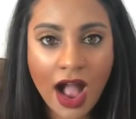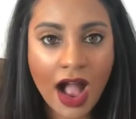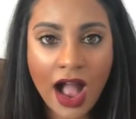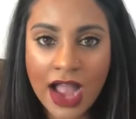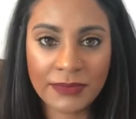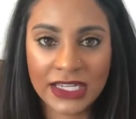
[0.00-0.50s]

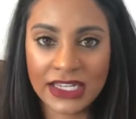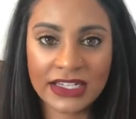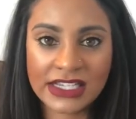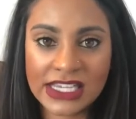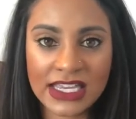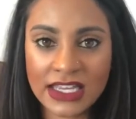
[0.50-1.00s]
I mean,
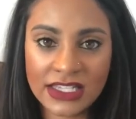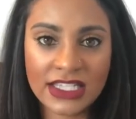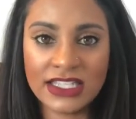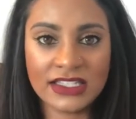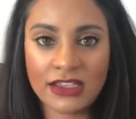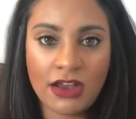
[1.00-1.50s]

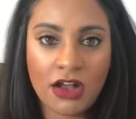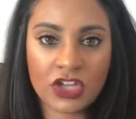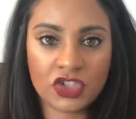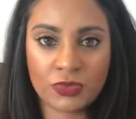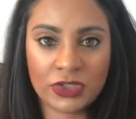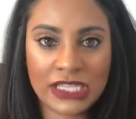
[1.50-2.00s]
he's
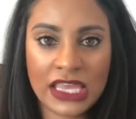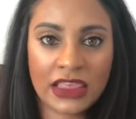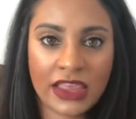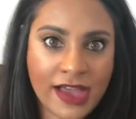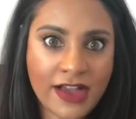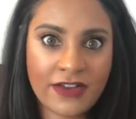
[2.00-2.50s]
100%
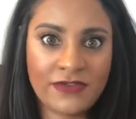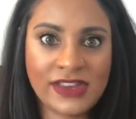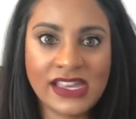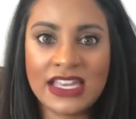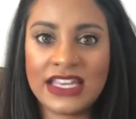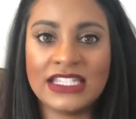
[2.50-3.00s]
love,
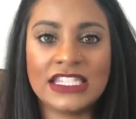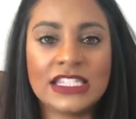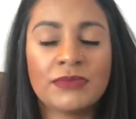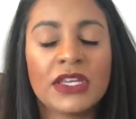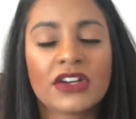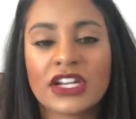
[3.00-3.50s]
his
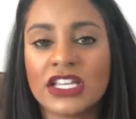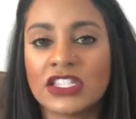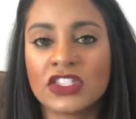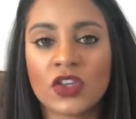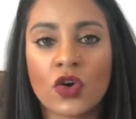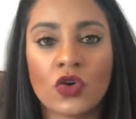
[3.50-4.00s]
spirit, his
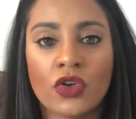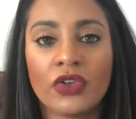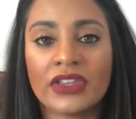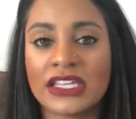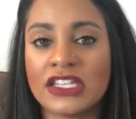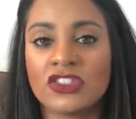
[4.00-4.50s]
soul.
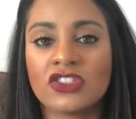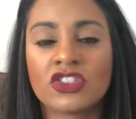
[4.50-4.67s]
He's